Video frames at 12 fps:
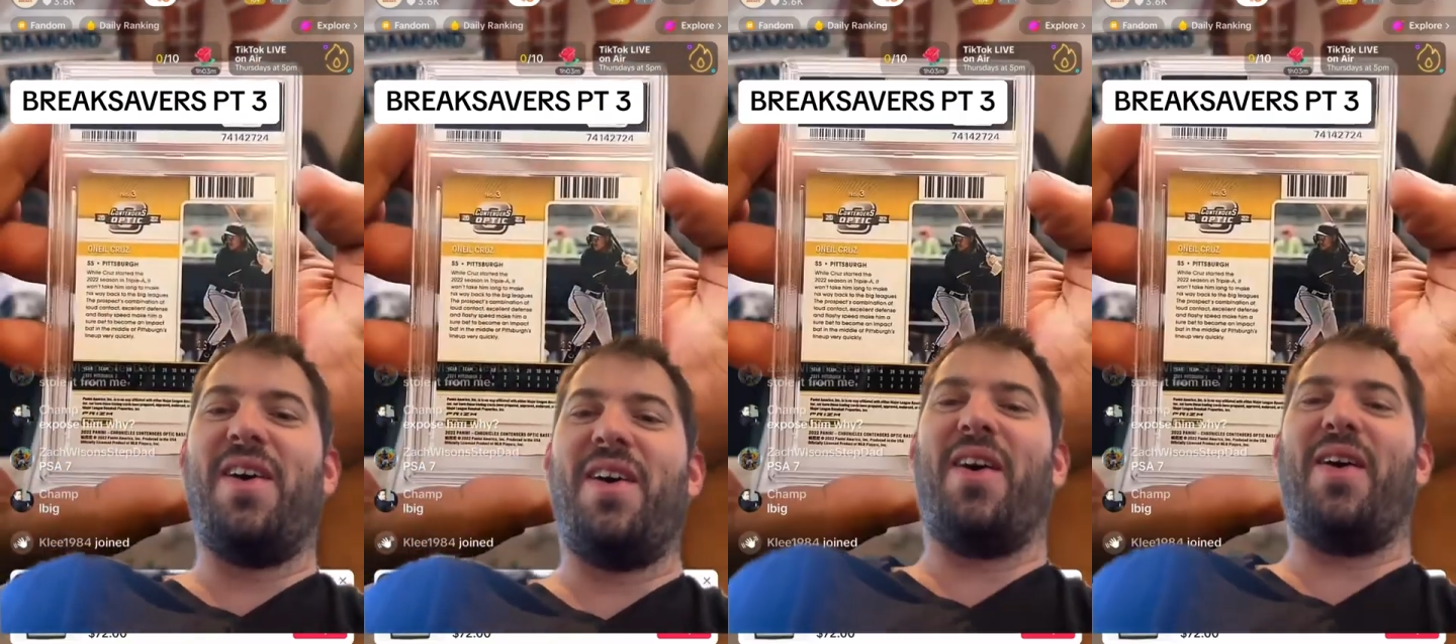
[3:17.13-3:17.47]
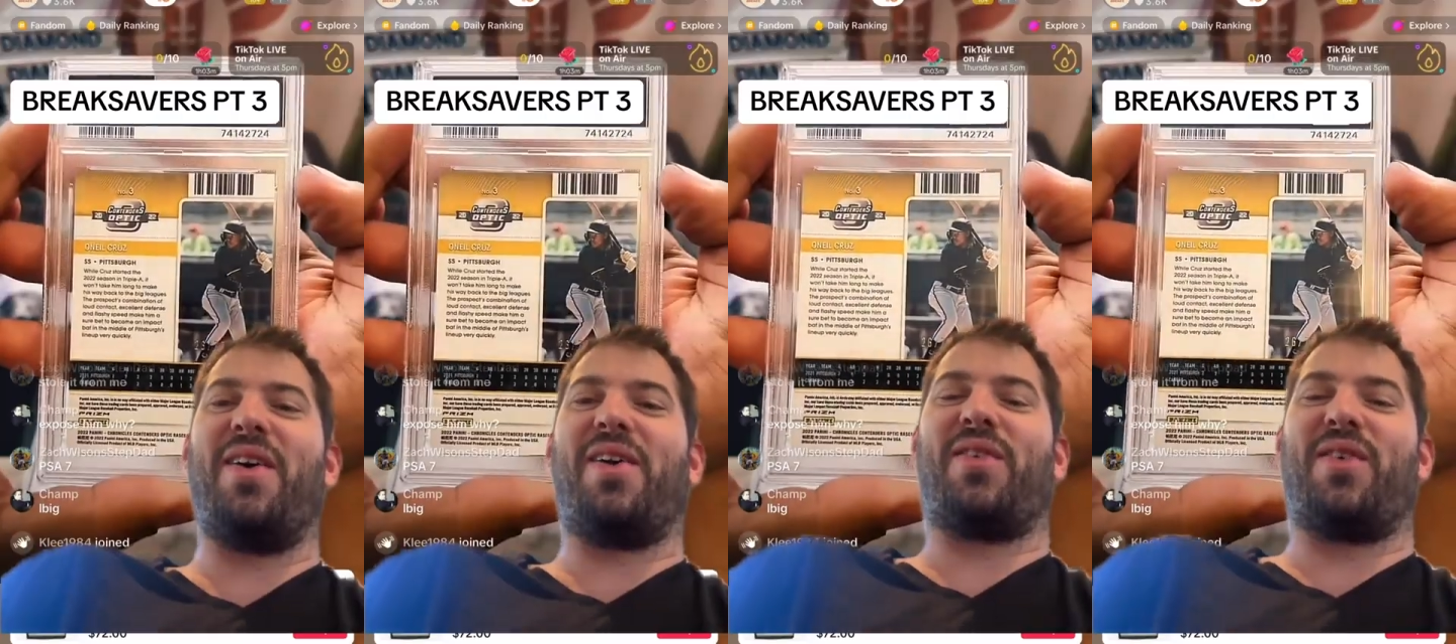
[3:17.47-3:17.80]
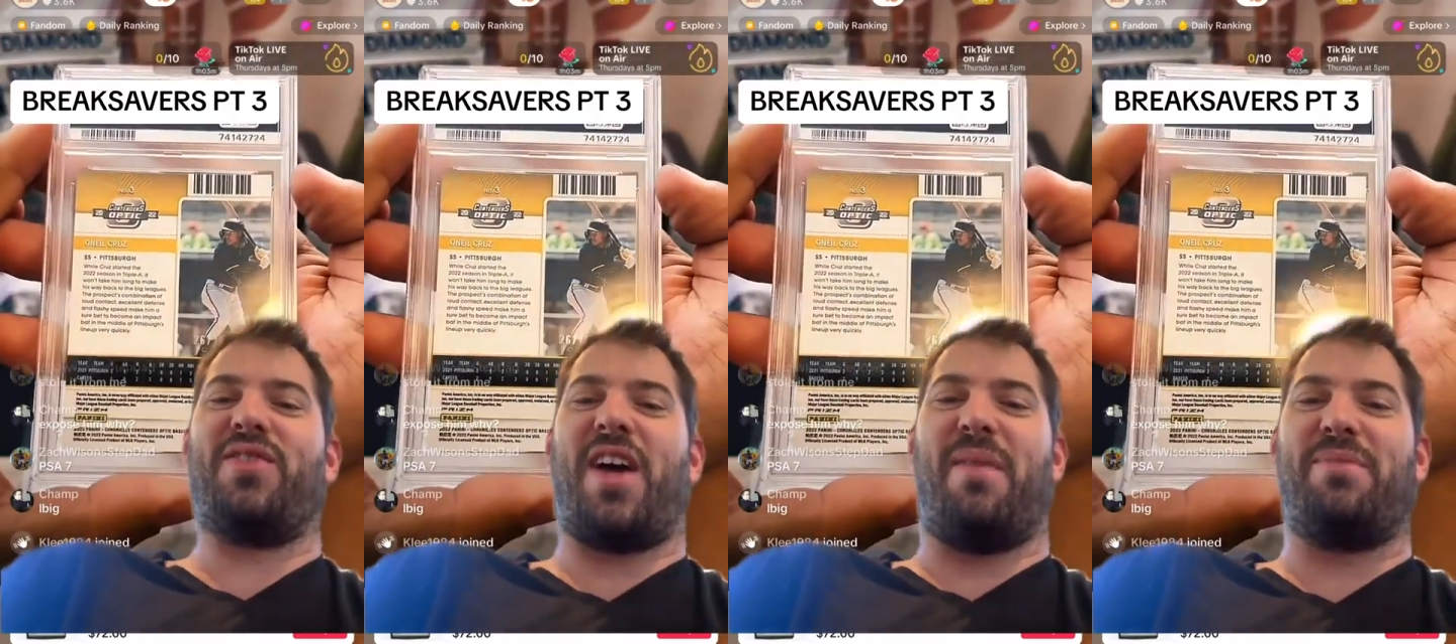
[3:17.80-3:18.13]
I know
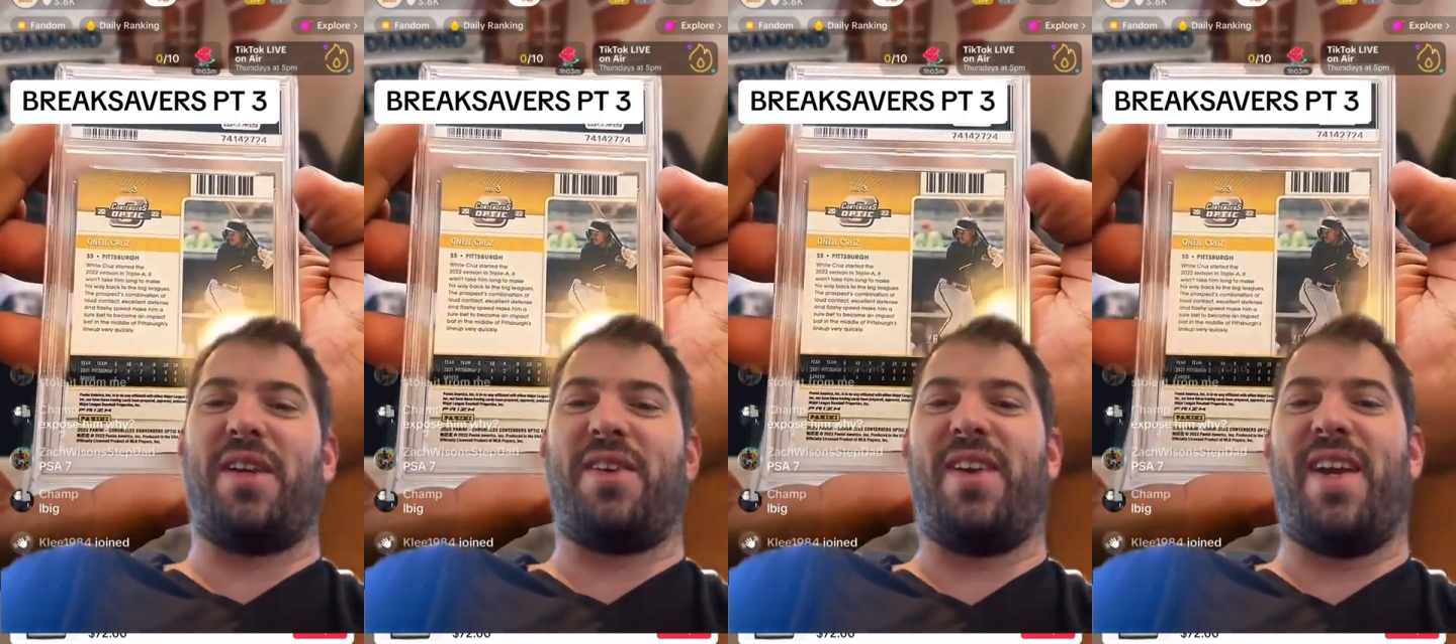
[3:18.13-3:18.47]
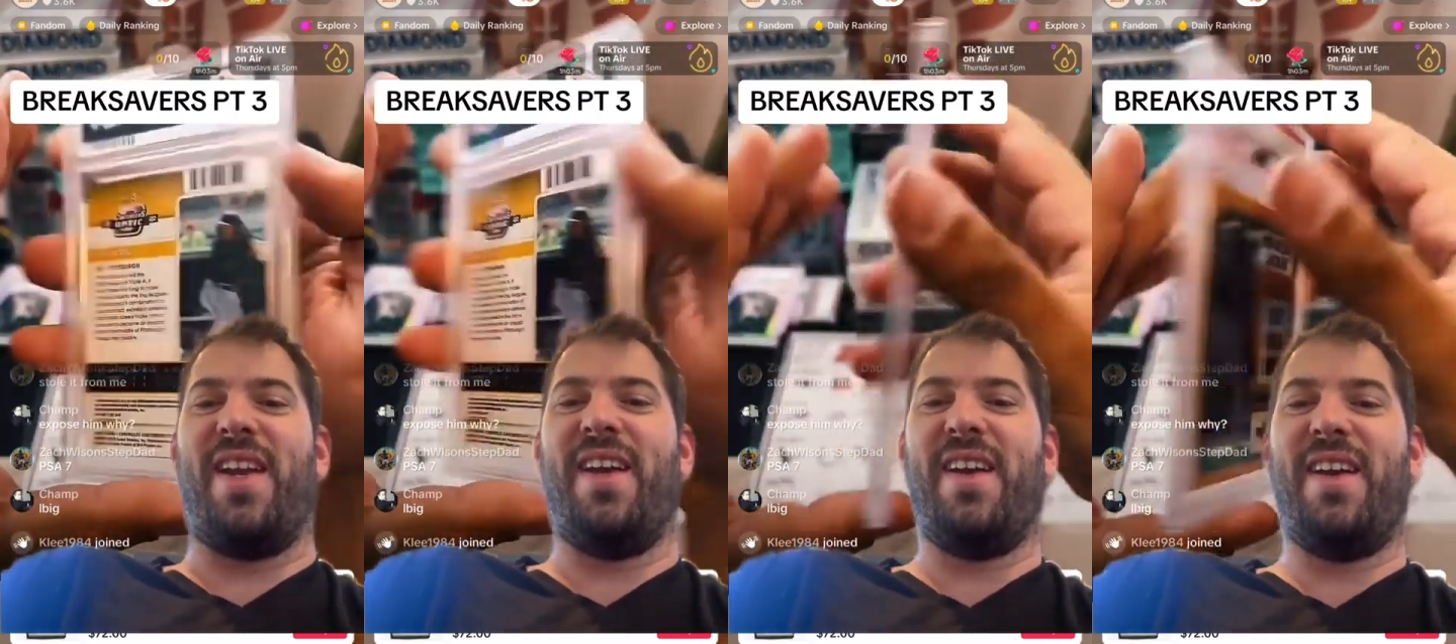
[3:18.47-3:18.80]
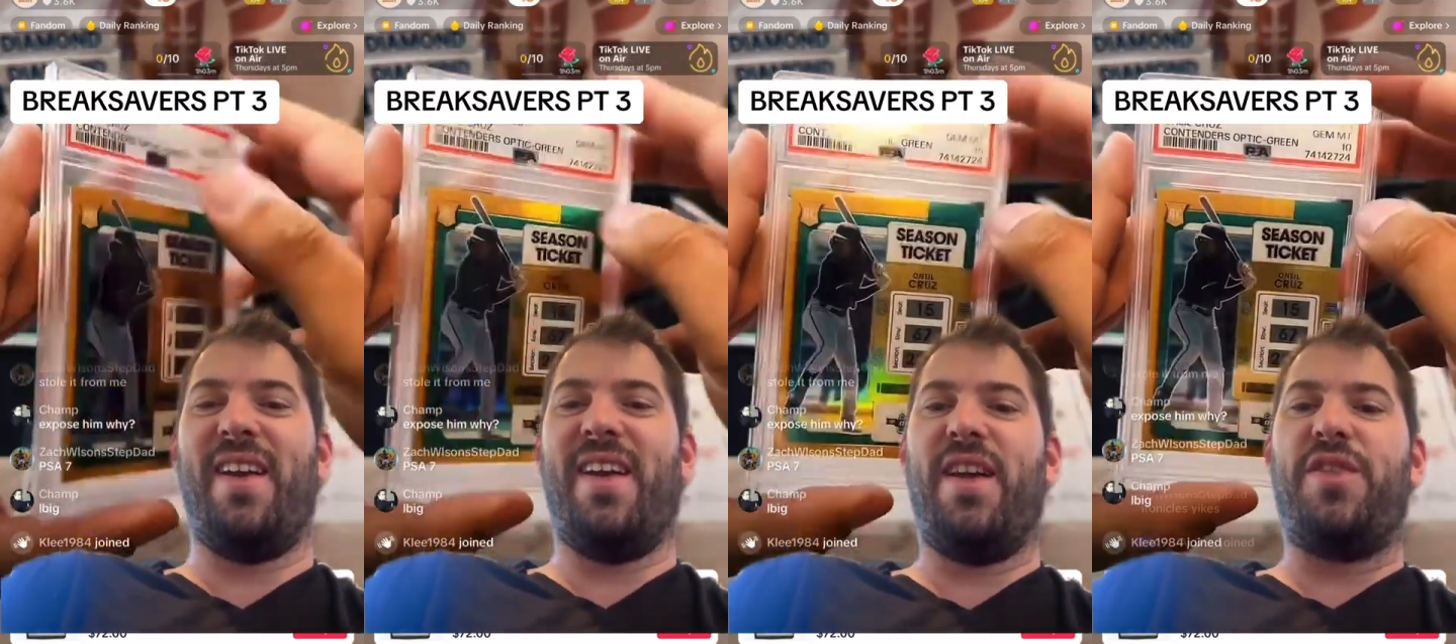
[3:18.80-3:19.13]
Cruz optic Number green. To
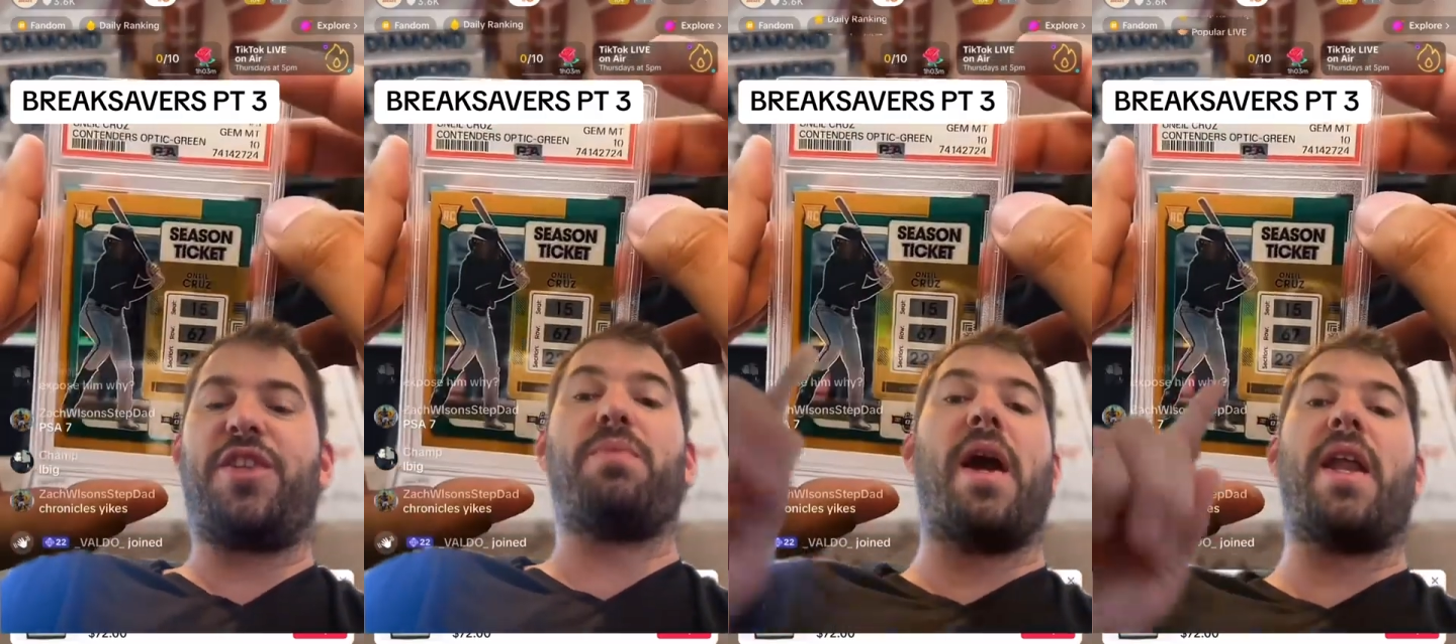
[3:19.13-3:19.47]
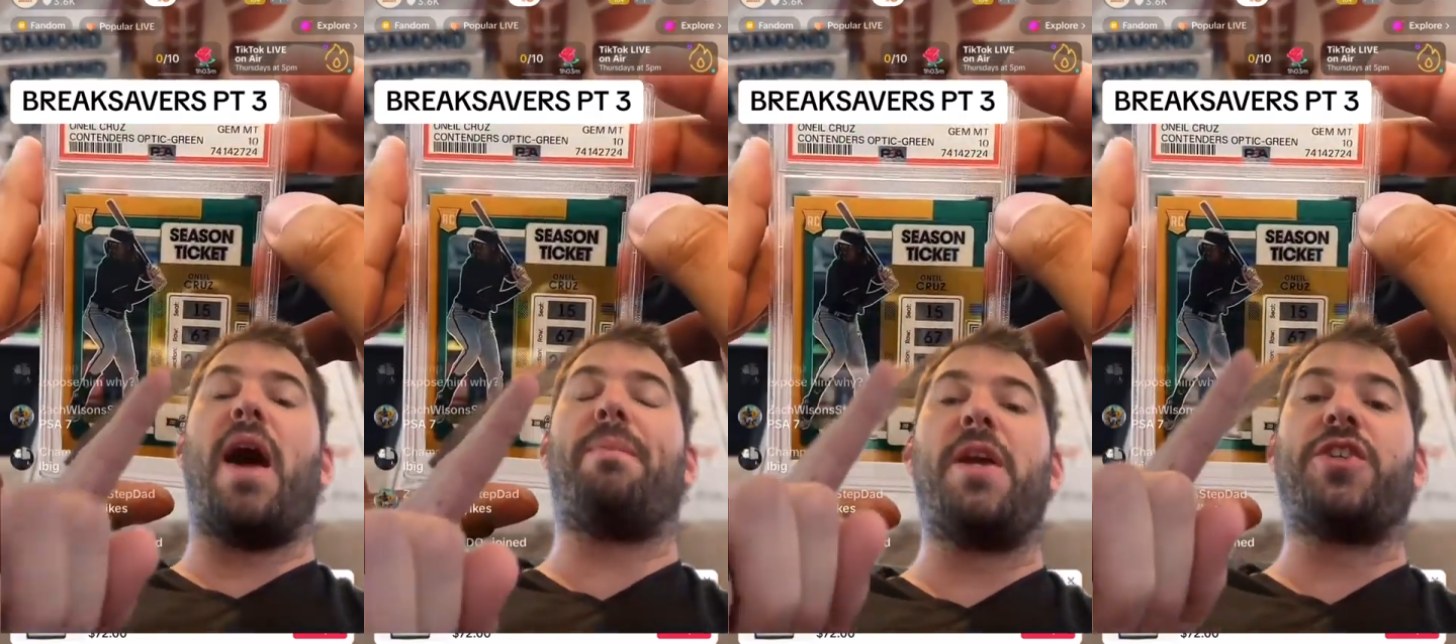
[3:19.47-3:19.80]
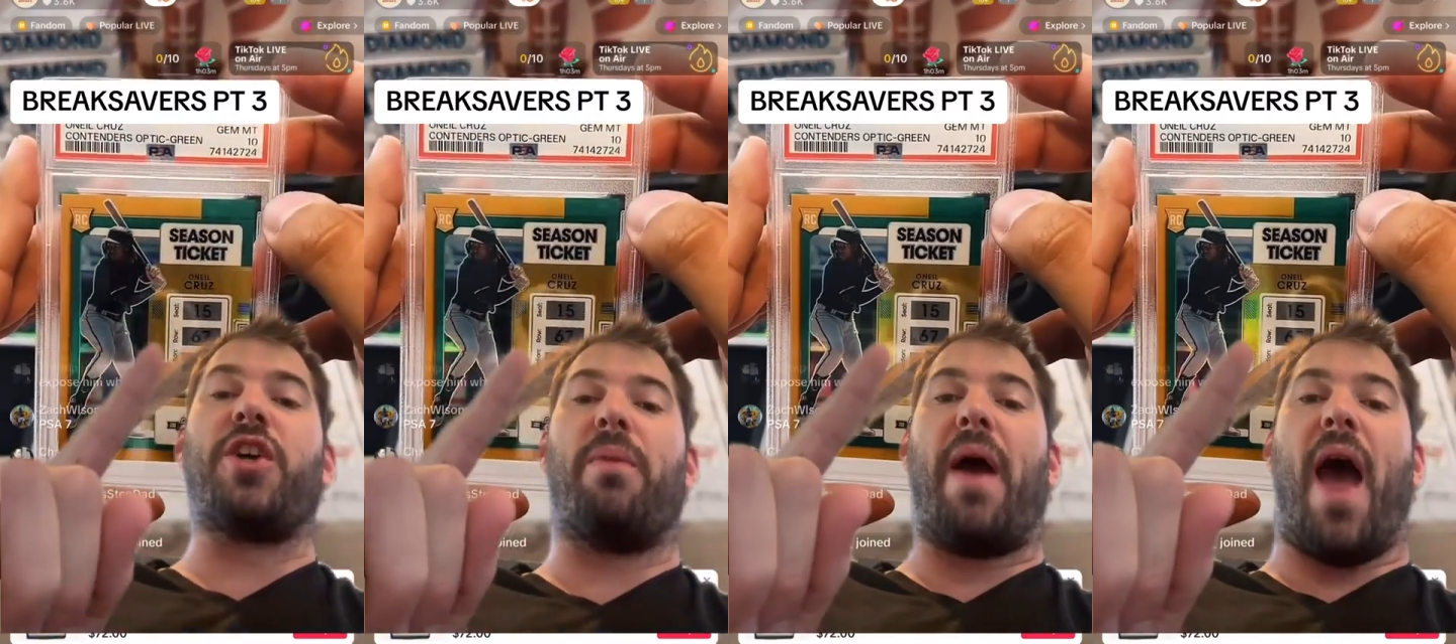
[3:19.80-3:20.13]
75, this might not be
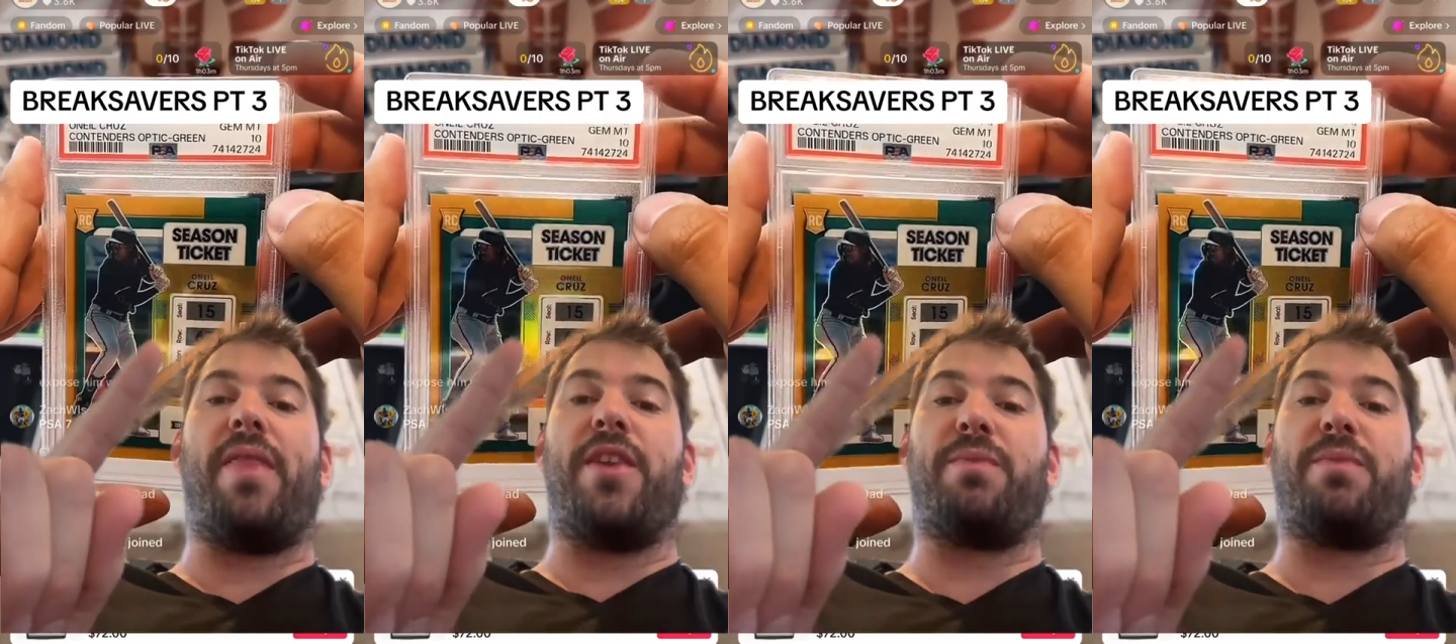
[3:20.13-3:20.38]
so bad.